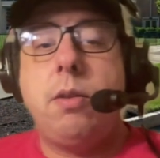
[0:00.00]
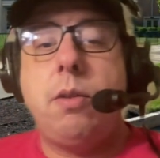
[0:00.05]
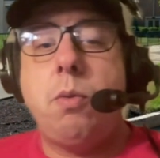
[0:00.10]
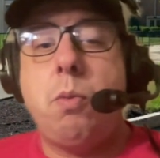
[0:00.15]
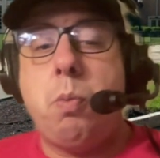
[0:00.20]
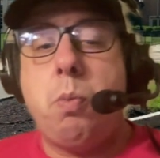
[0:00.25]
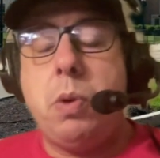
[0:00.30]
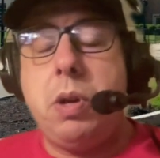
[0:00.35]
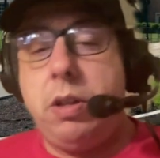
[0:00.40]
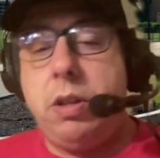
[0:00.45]

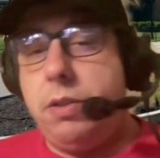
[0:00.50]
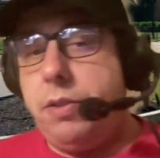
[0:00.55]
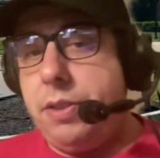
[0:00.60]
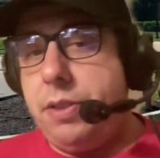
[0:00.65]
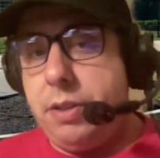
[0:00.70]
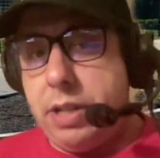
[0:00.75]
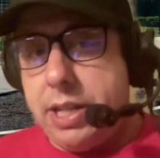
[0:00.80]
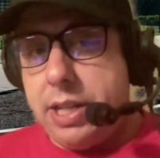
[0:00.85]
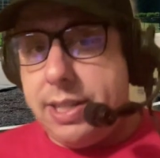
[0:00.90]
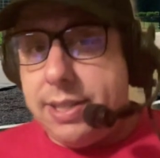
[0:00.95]
Will
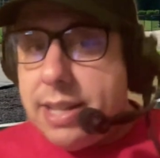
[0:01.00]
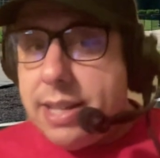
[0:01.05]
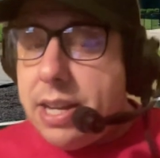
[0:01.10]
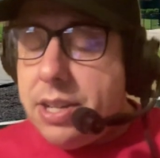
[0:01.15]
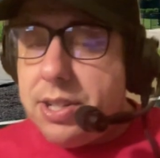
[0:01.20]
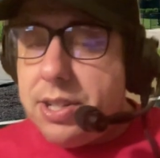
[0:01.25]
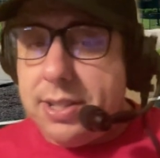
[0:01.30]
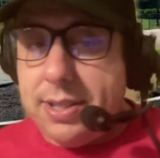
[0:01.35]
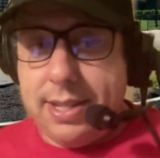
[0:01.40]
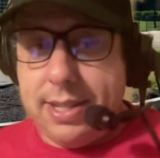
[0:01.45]
the
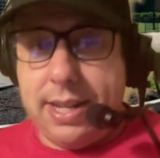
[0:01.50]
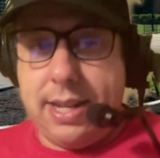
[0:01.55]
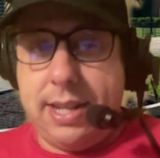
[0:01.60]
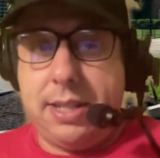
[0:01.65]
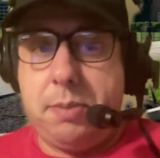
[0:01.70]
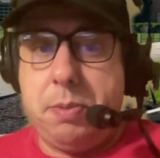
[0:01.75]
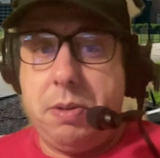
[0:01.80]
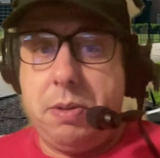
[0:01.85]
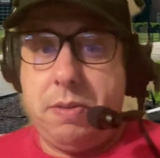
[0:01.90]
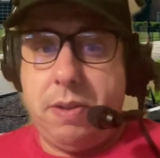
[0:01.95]
concession
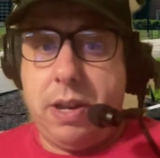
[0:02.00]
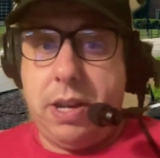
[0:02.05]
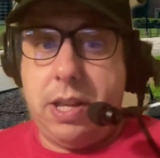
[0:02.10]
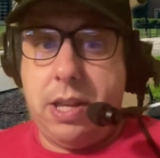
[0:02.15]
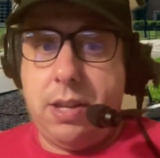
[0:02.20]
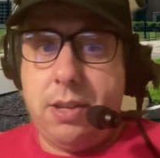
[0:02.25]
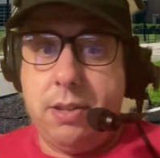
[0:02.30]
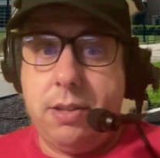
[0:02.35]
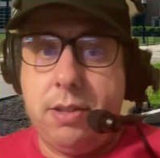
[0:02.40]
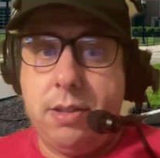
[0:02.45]
stands be
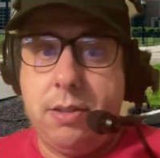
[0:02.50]
ready?